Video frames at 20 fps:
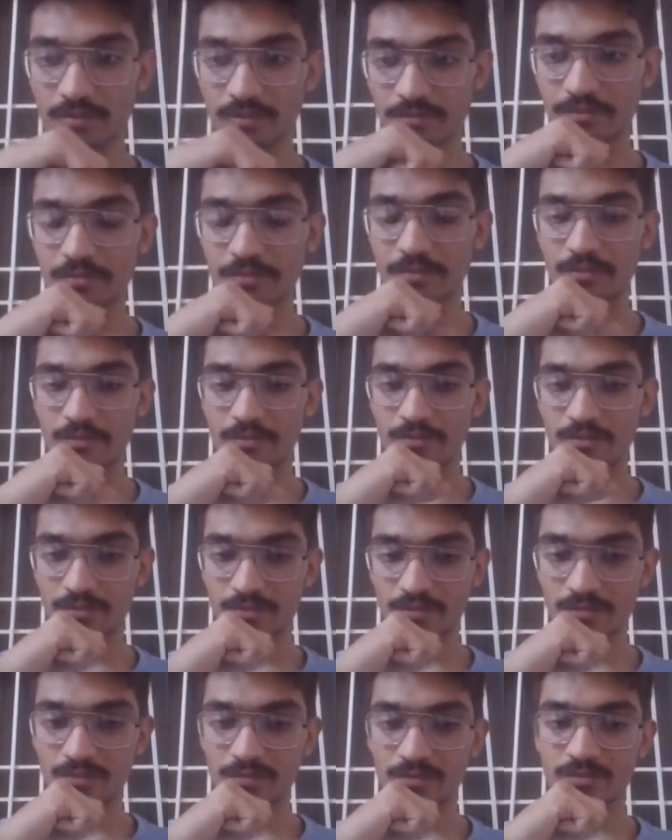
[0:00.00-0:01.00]

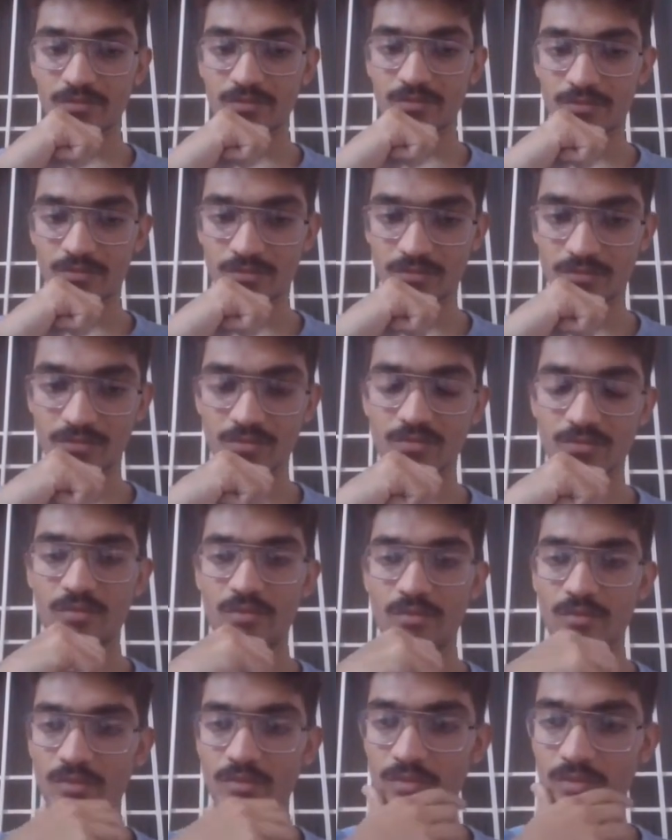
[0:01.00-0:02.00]

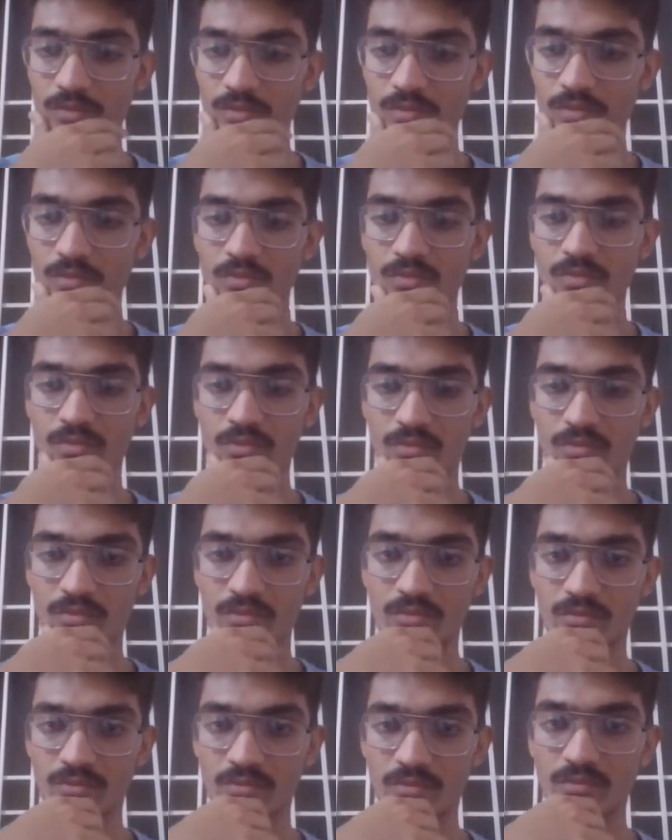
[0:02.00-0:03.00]

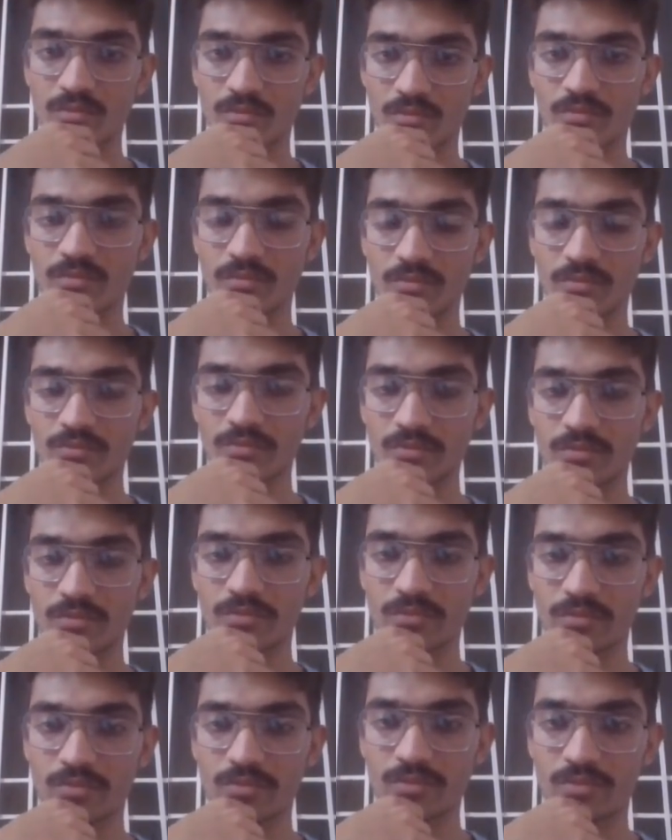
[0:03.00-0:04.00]

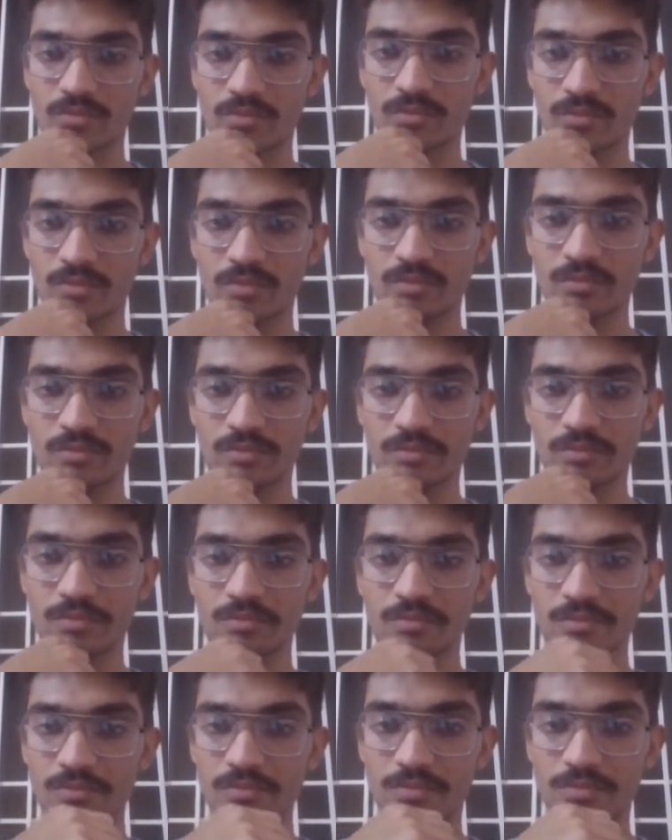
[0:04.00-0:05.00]

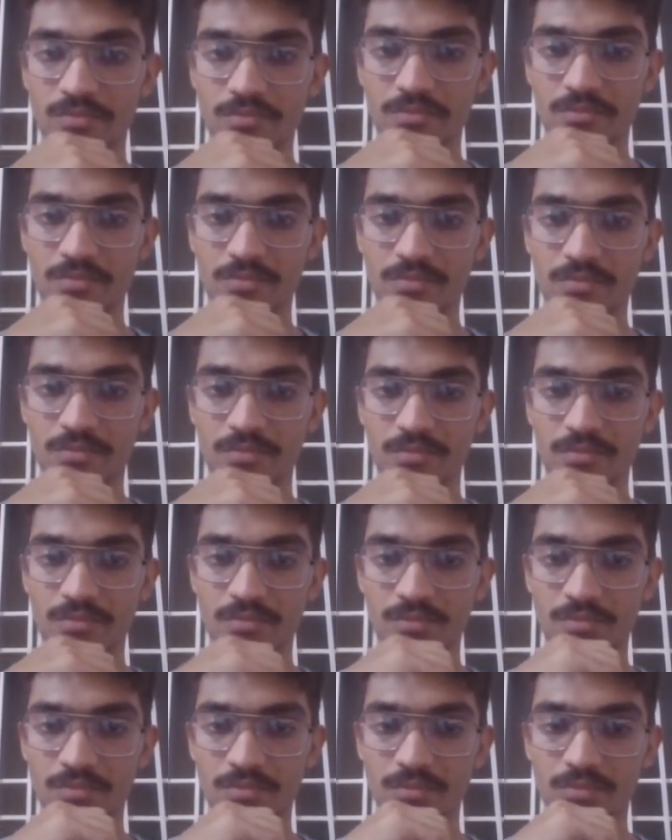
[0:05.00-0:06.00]

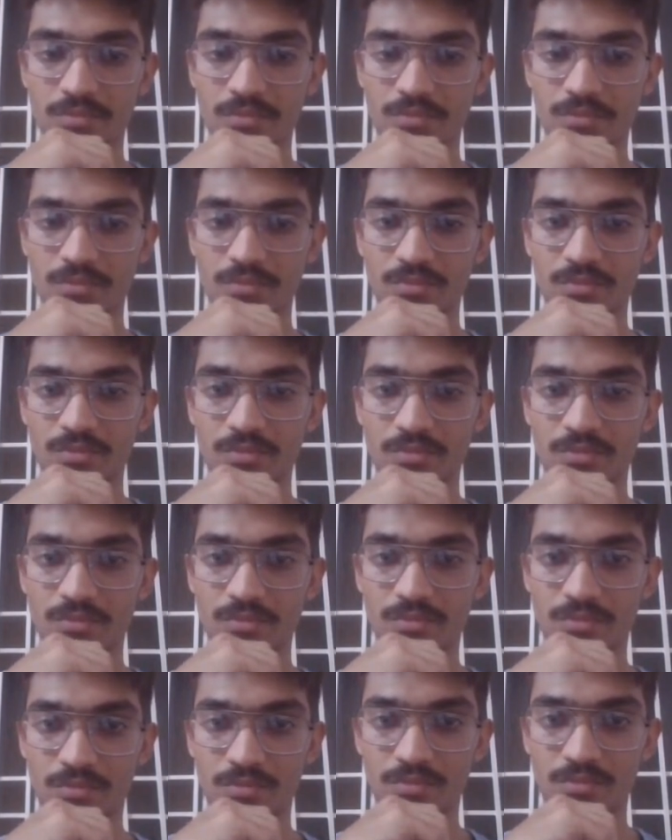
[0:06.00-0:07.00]

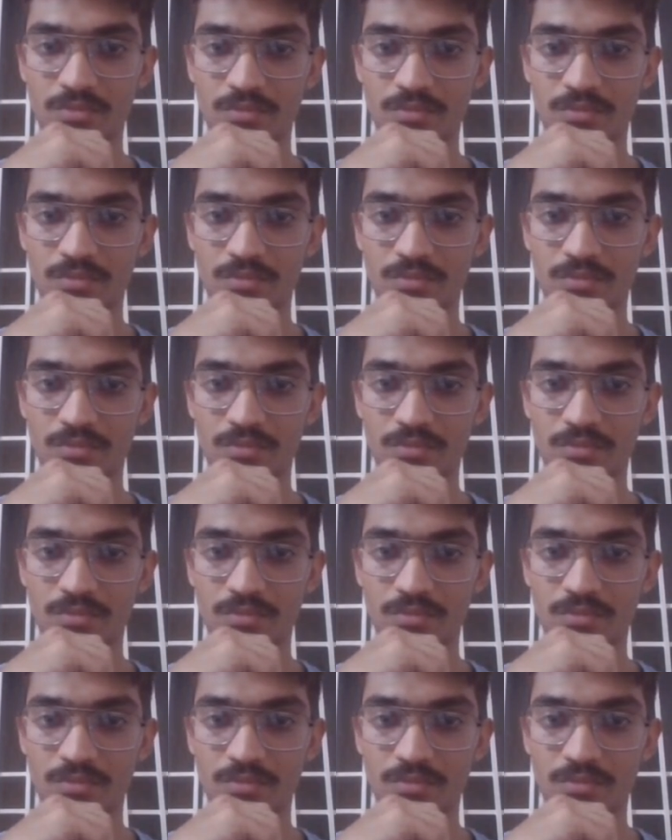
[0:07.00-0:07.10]
[no speech]